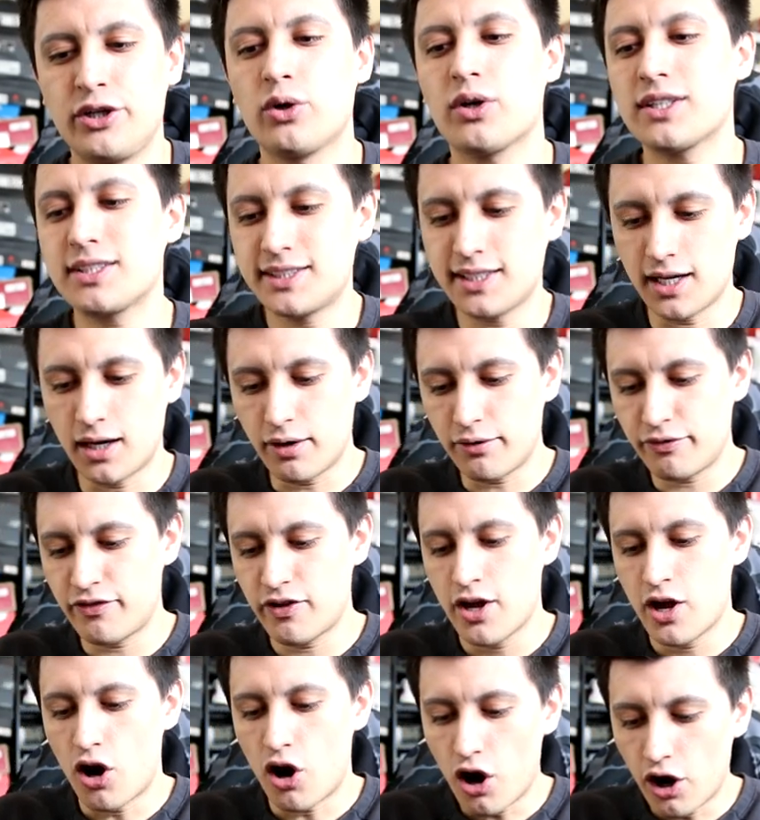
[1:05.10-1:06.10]
yourself
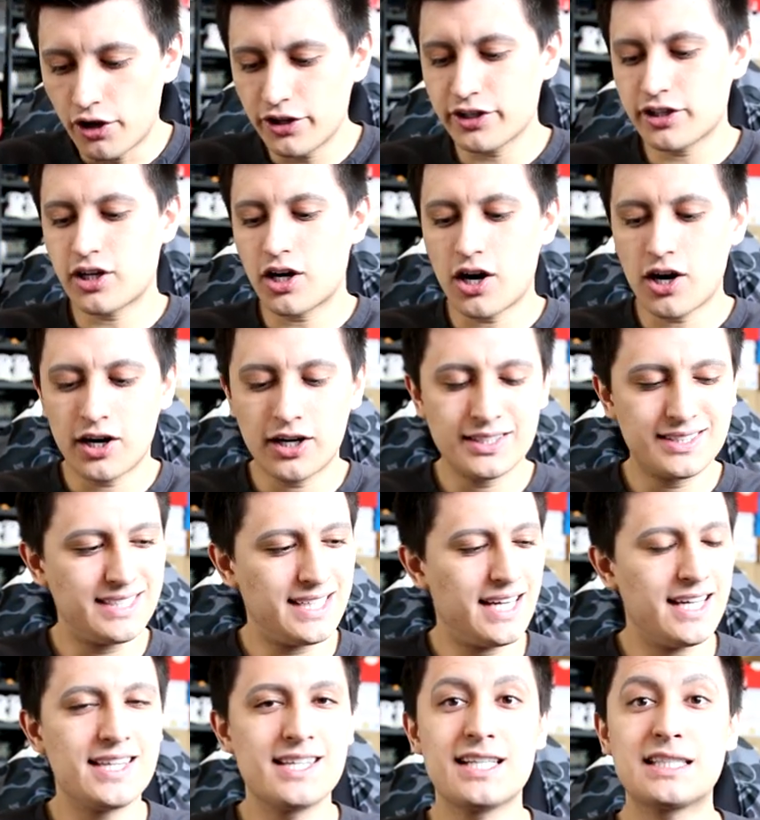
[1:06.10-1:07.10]
all the cards
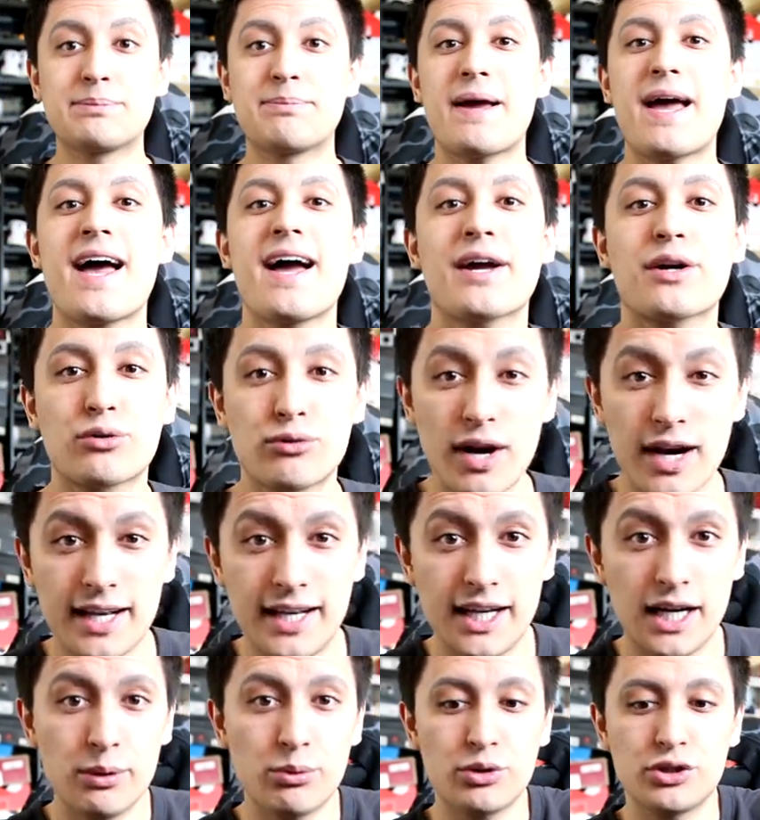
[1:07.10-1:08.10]
in this pack right here.